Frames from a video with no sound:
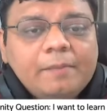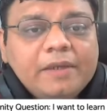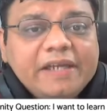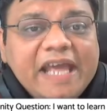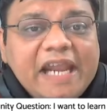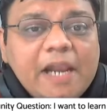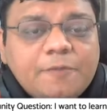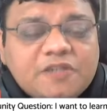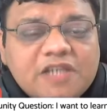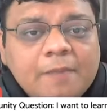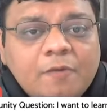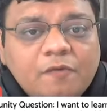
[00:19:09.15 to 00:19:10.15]
but
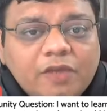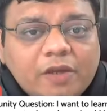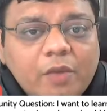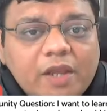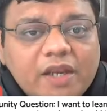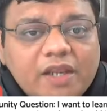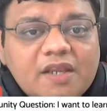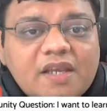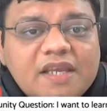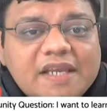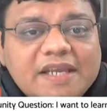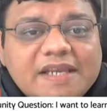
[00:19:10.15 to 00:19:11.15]
elapsed time of the query
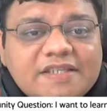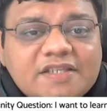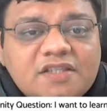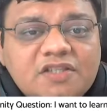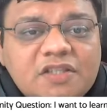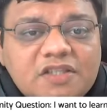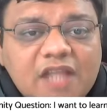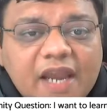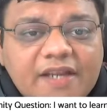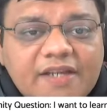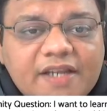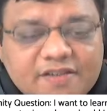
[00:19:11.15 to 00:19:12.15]
is
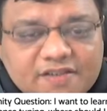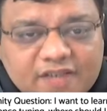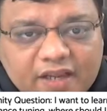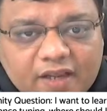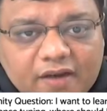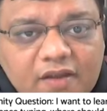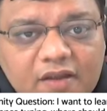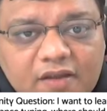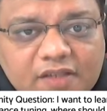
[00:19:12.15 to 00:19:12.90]
19 seconds.